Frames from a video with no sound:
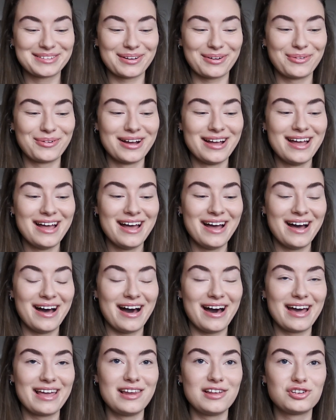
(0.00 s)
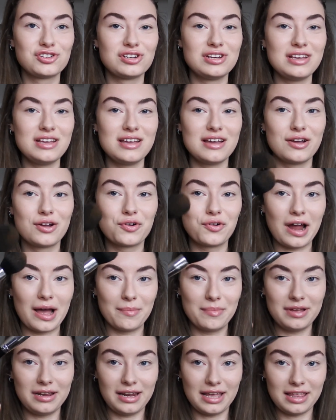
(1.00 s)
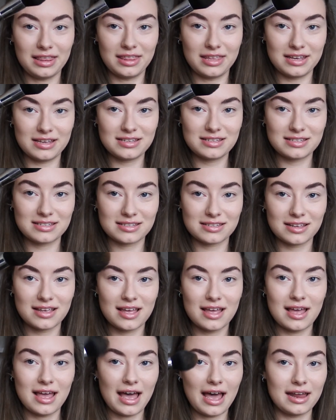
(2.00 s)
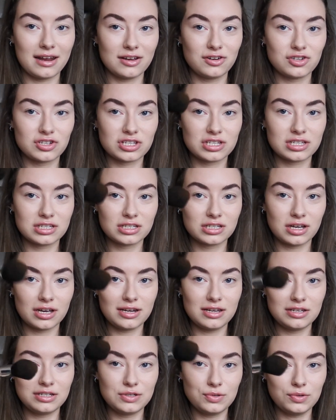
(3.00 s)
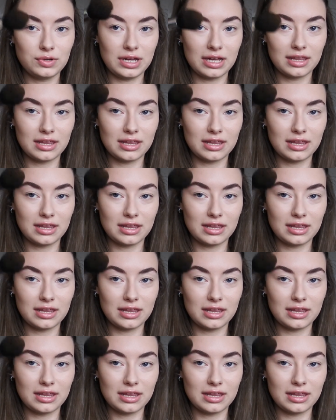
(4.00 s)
So I literally grab it like this and I just slightly do